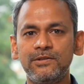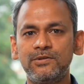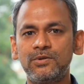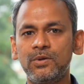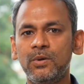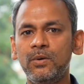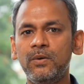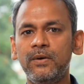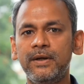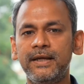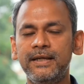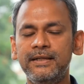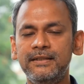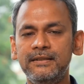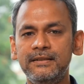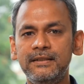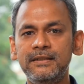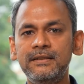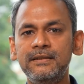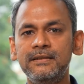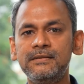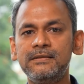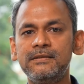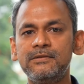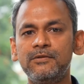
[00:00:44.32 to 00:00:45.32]
So in
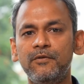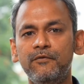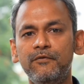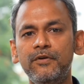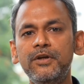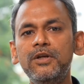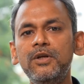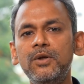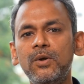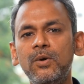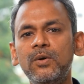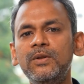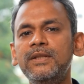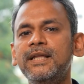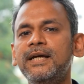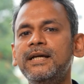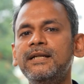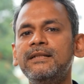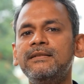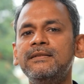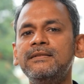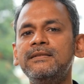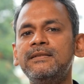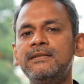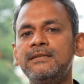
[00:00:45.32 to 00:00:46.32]
this, we know
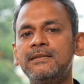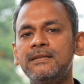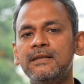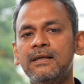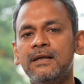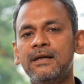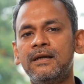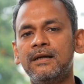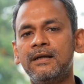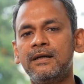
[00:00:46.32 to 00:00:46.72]
that this